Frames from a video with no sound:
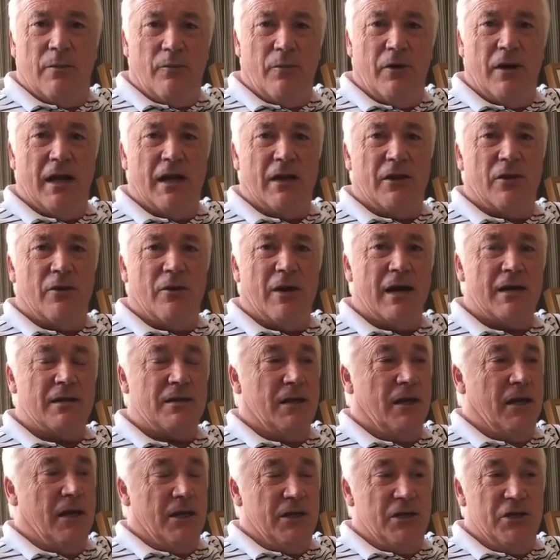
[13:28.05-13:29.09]
breakthrough
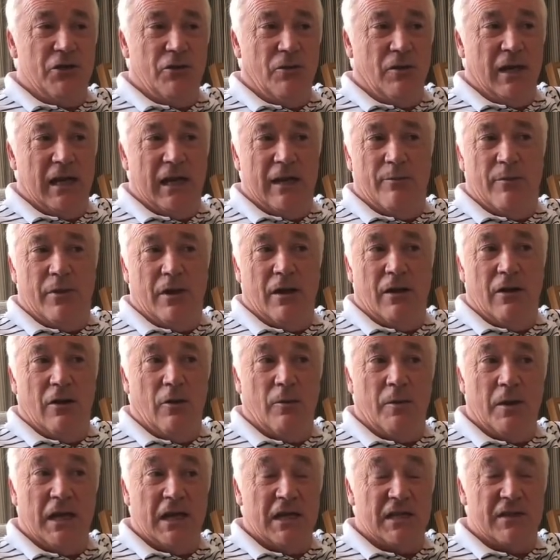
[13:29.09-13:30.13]
act. Dua Lipa
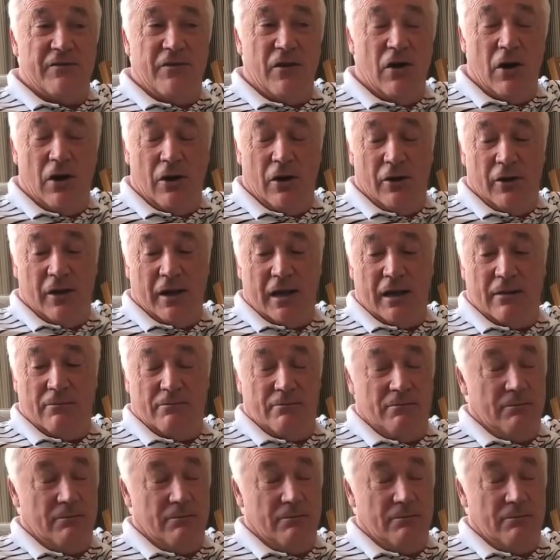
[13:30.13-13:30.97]
up against four other